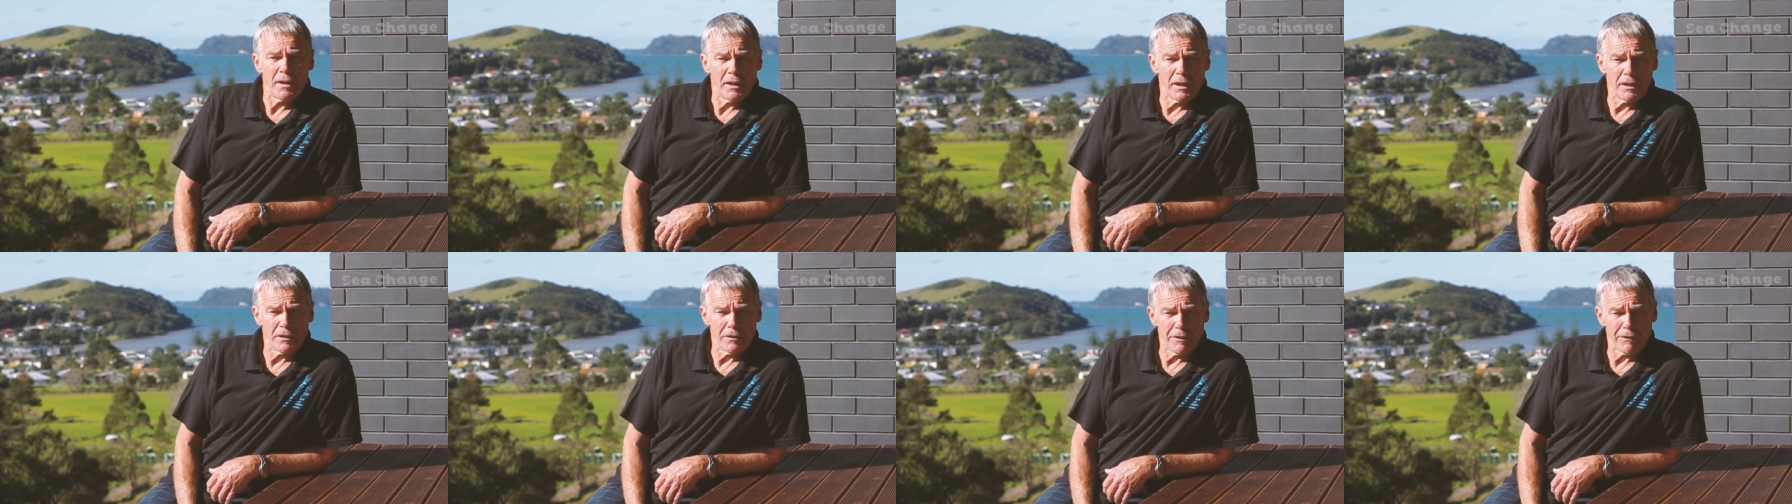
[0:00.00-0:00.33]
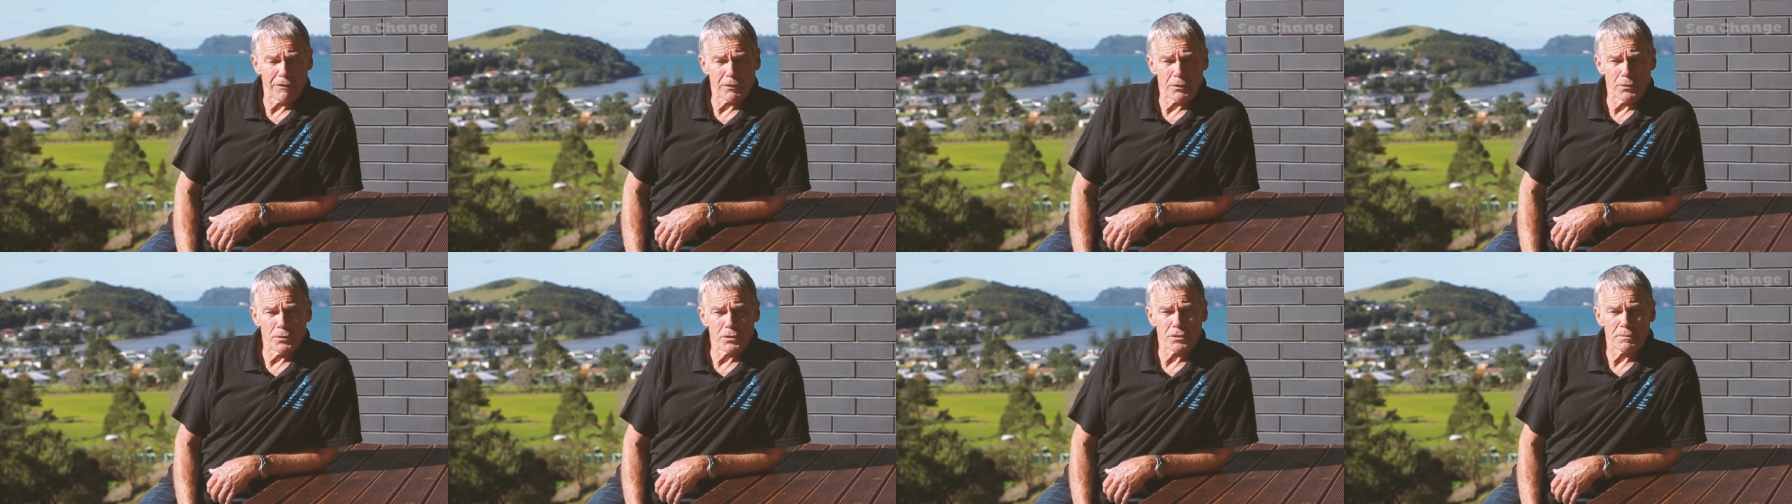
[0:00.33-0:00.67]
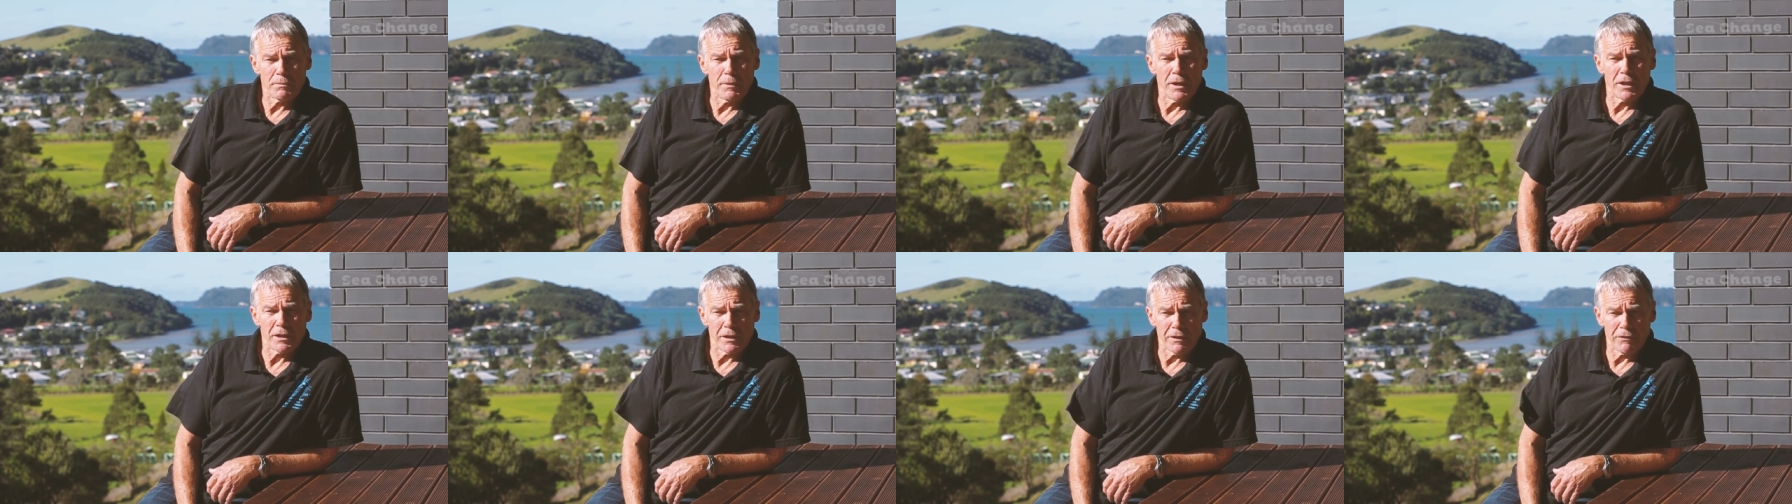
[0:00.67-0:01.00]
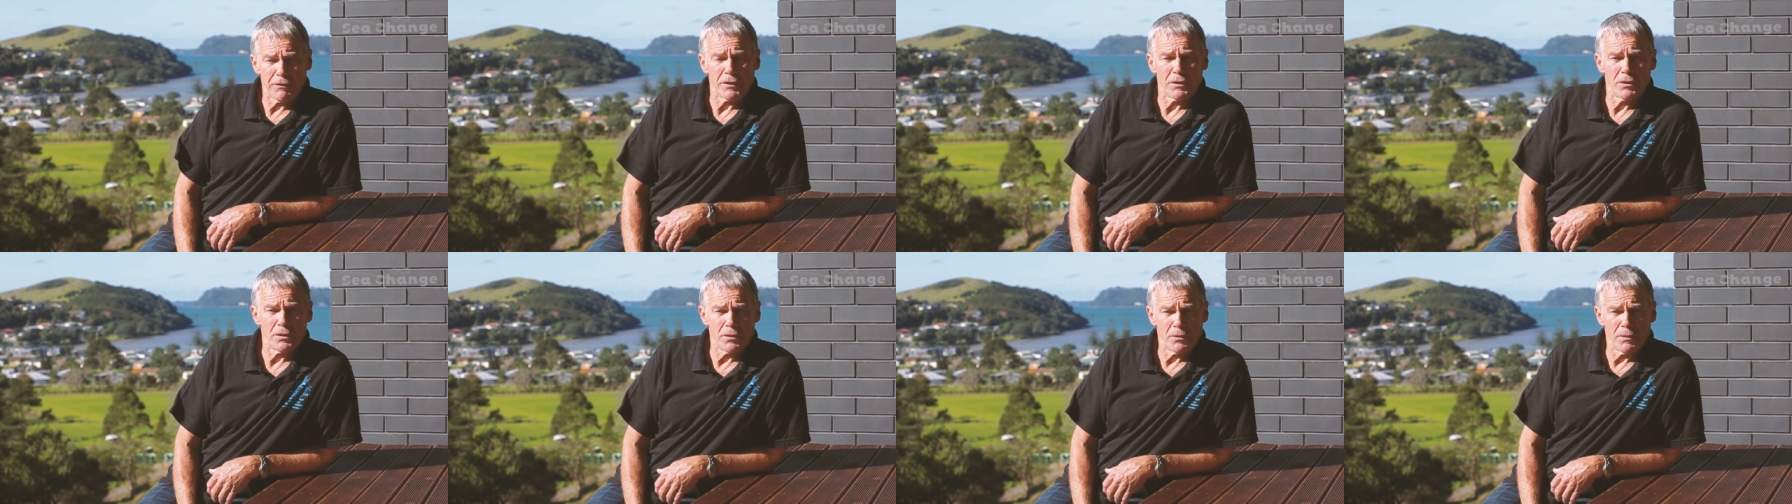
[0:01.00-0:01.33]
and of course Mana
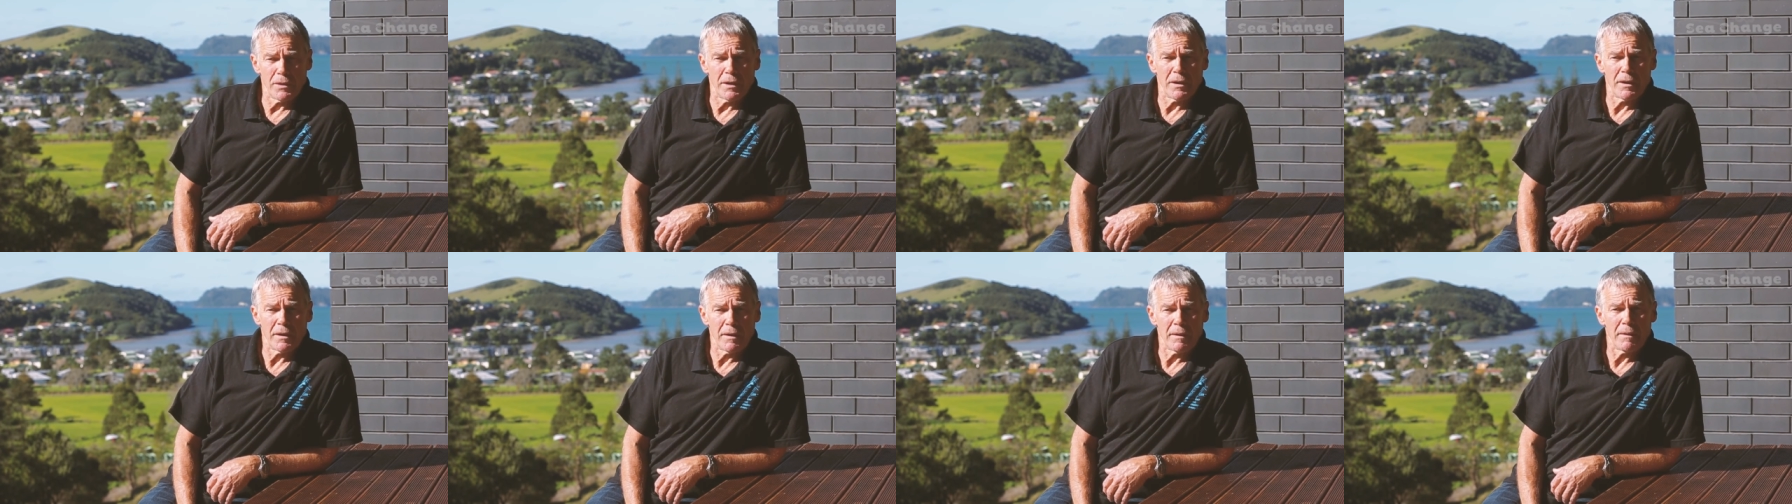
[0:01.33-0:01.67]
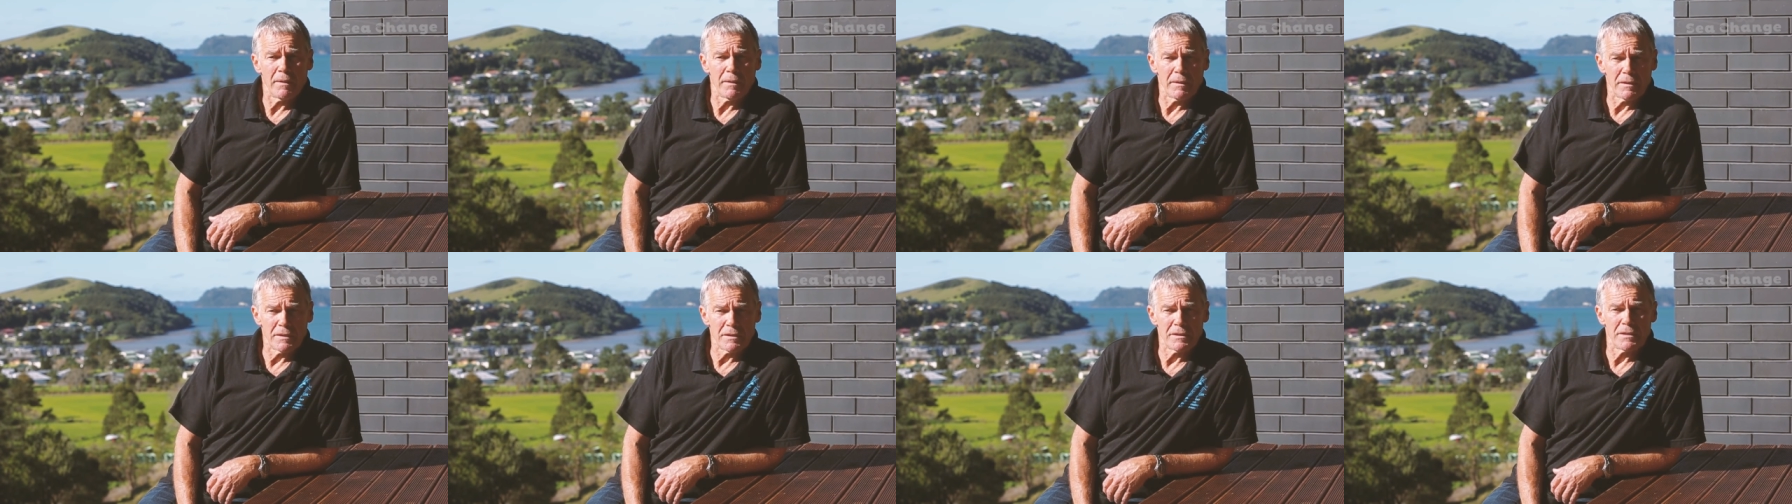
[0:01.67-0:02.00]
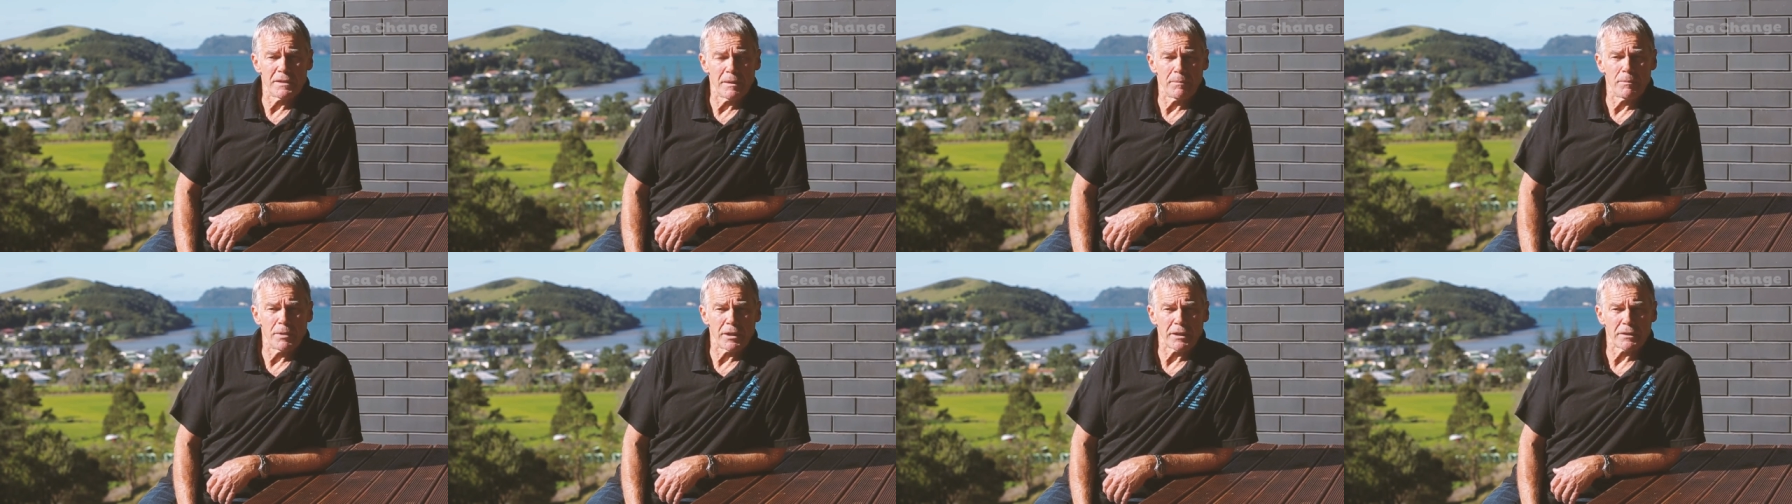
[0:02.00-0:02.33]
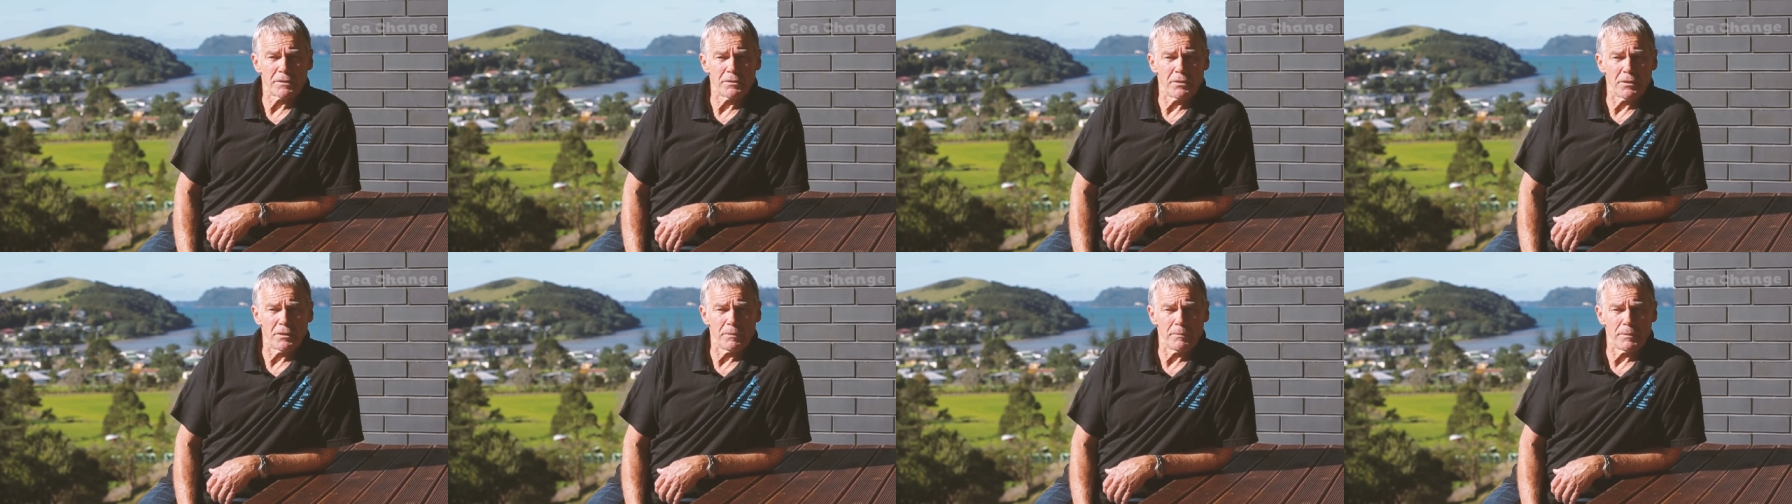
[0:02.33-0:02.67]
Whenua is there big
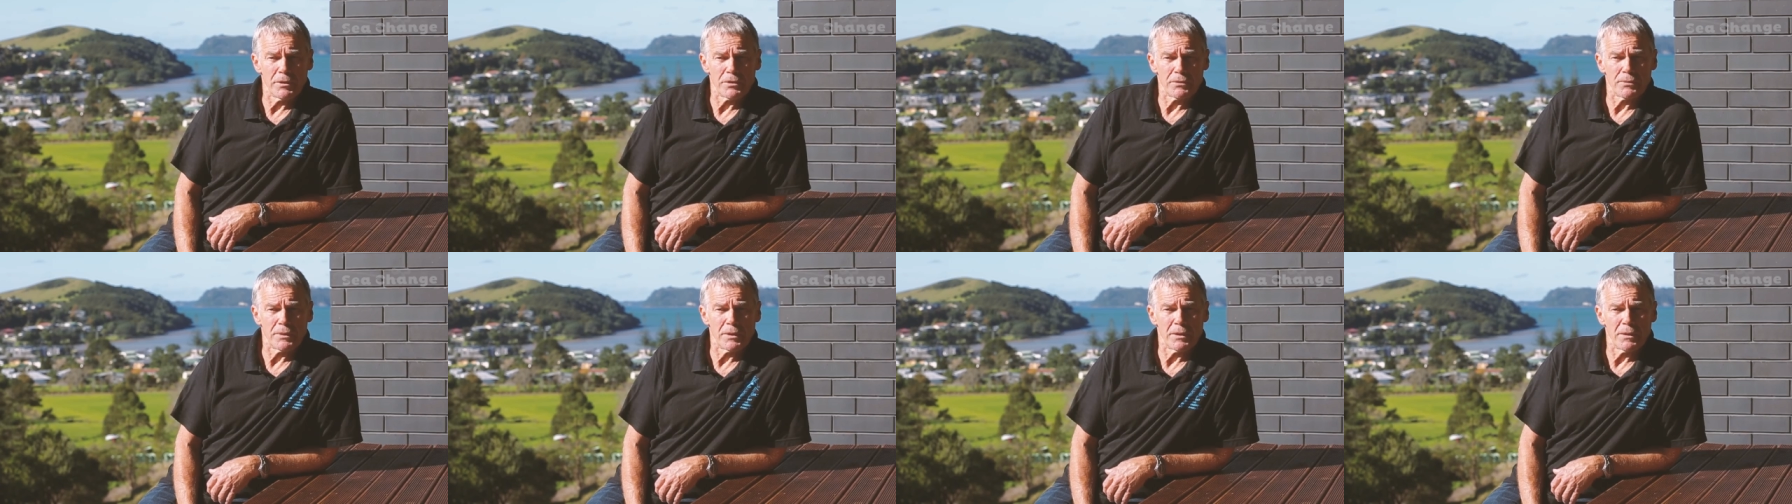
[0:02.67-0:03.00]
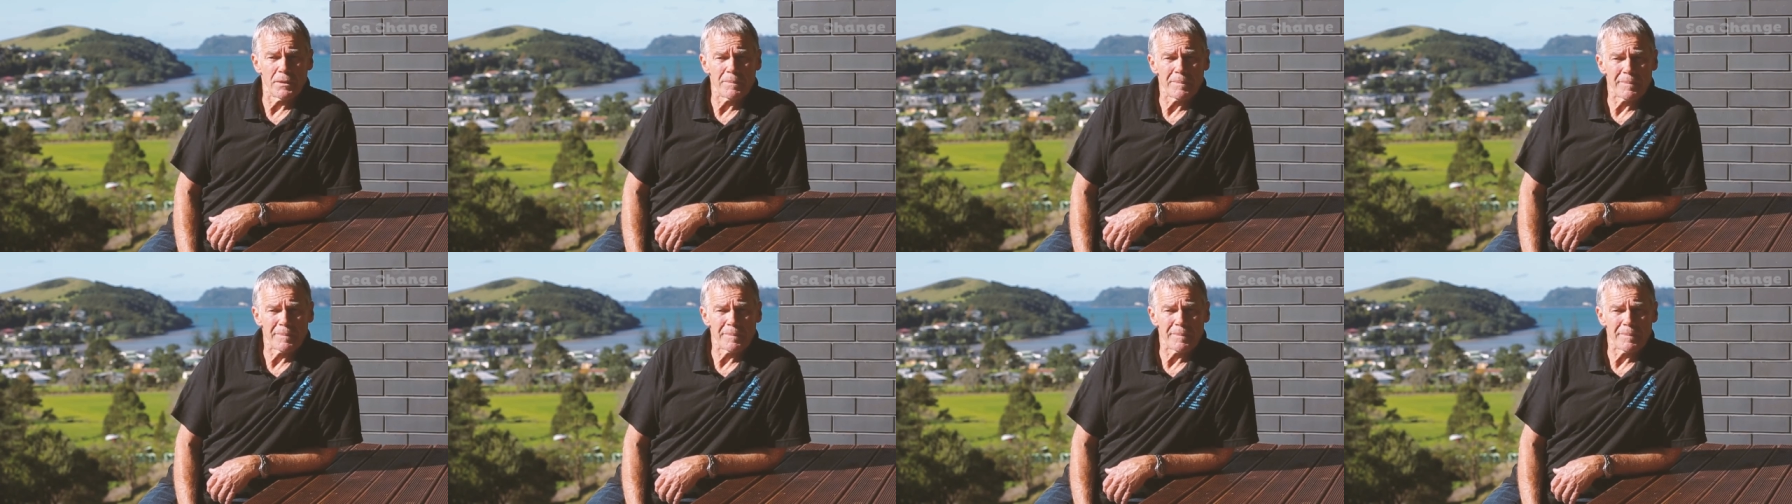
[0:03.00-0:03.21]
time as well.